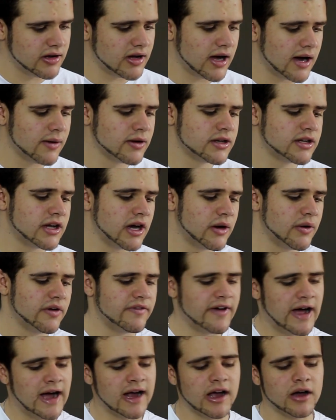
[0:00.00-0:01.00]
I would go
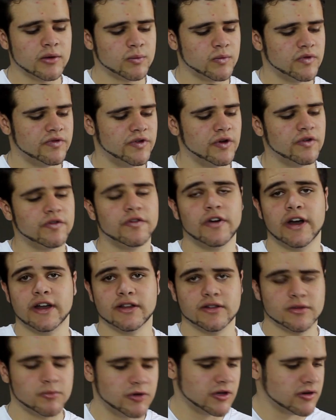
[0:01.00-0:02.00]
with hang out with your friends
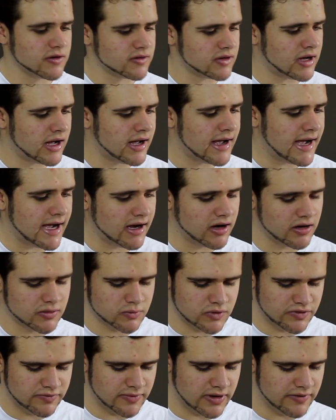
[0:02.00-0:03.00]
because I hang out
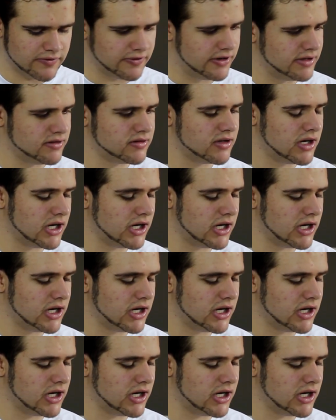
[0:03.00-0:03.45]
with my friends a